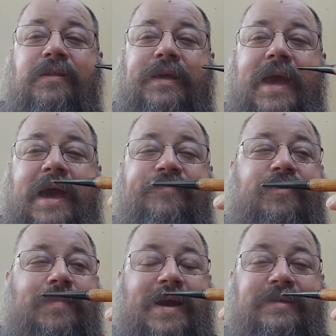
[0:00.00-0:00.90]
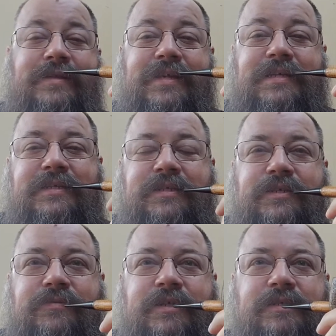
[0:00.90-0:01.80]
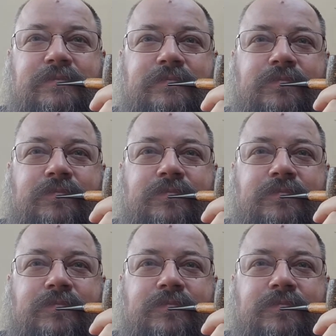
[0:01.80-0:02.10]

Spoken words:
the aftermath of that situation.